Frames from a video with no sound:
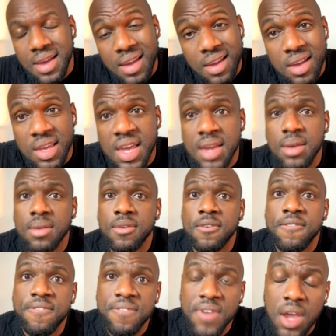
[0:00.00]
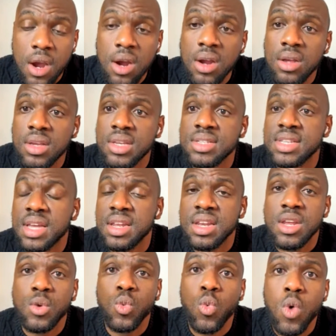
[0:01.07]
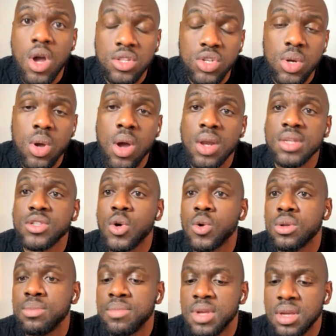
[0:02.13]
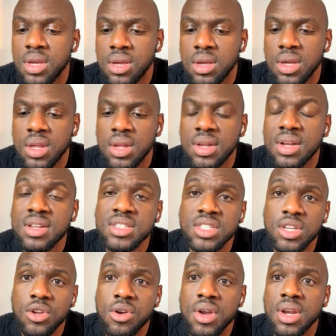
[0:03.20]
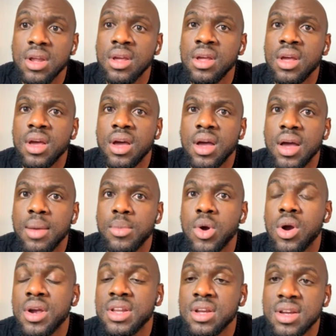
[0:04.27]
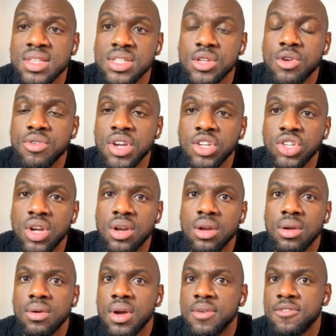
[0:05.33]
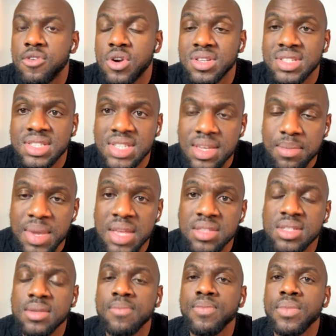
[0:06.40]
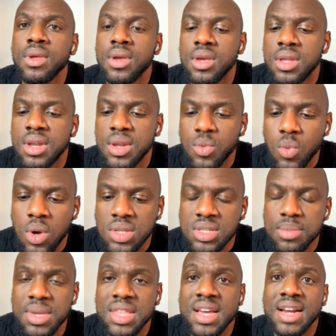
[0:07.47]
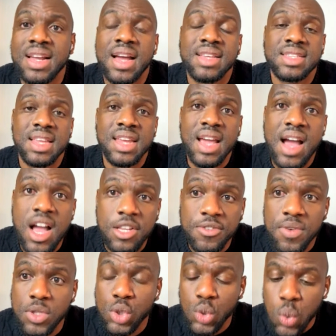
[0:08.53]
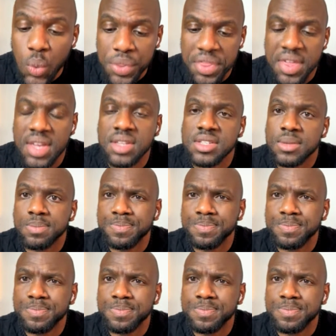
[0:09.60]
Again, fair. He said he didn't want to call it out in considering or in consideration for his teammates. He didn't want to be that guy. So he asked for two things.